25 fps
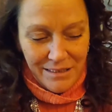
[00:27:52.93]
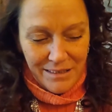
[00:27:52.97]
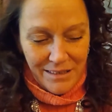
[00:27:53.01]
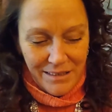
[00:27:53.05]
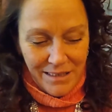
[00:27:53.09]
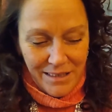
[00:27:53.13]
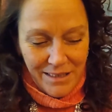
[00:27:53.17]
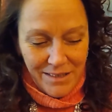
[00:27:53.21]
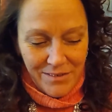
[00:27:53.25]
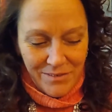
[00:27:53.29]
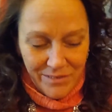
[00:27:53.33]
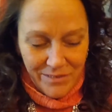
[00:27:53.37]

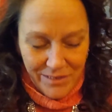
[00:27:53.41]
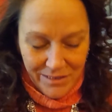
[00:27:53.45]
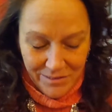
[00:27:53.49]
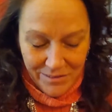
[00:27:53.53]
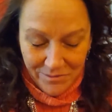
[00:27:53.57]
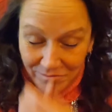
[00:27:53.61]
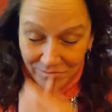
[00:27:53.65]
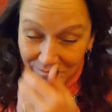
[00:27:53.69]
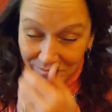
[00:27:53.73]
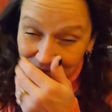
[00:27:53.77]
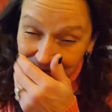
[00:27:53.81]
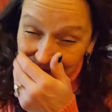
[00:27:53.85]
I don't know.
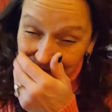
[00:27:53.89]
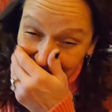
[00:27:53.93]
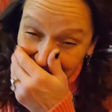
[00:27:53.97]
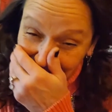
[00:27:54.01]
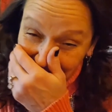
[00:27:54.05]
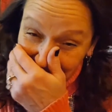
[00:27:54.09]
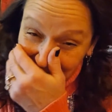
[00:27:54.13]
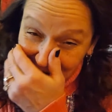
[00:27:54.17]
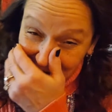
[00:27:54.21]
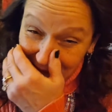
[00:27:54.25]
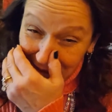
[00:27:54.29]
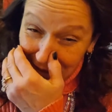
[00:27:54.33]

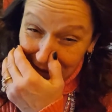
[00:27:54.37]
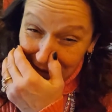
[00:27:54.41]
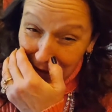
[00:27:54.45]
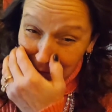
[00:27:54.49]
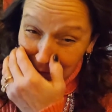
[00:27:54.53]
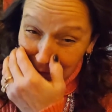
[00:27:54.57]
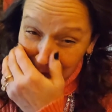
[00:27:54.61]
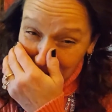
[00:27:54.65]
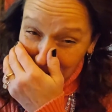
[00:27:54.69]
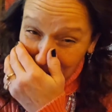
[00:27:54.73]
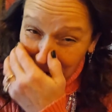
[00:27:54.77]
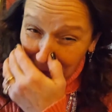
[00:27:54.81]

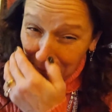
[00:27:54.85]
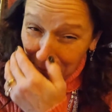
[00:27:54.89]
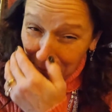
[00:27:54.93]
Anyway.